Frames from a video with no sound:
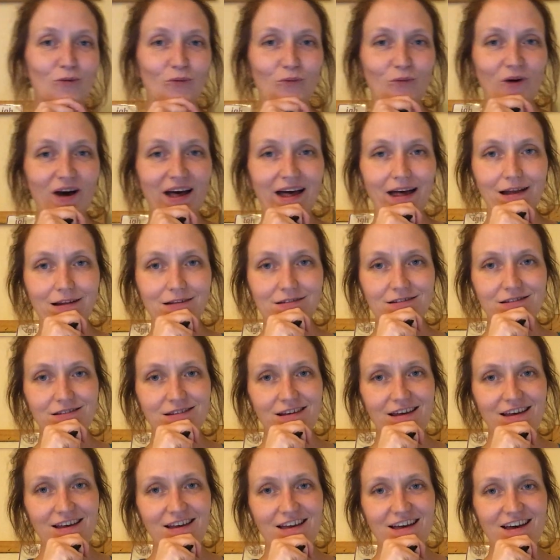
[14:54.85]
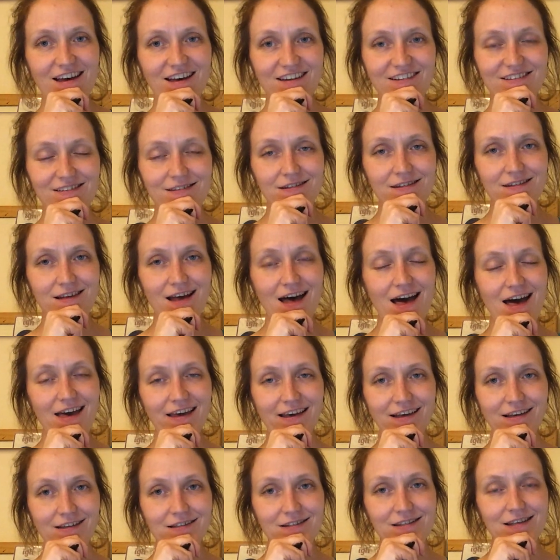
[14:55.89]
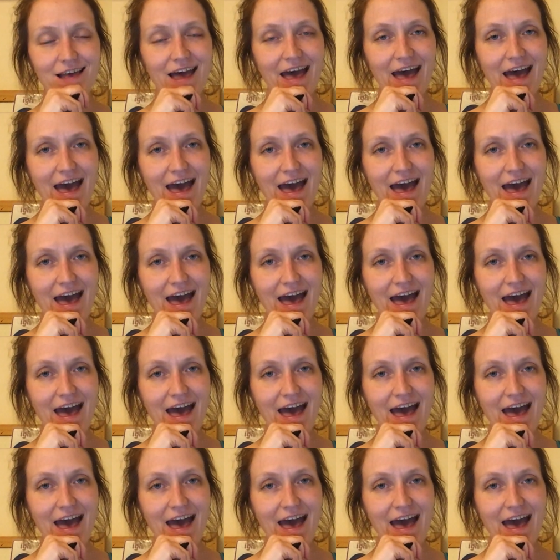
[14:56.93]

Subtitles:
Well done. Sight.